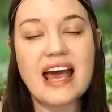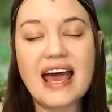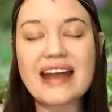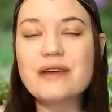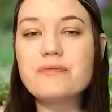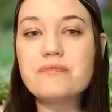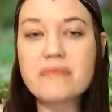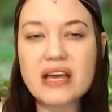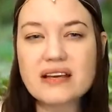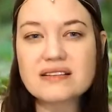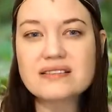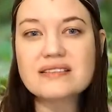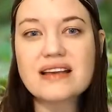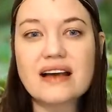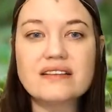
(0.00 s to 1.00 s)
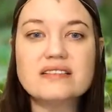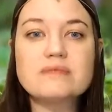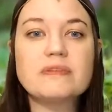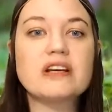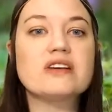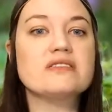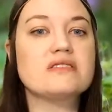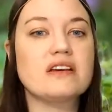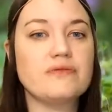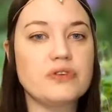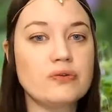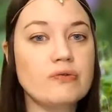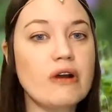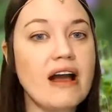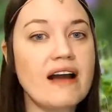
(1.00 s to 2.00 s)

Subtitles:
And it makes sense because if you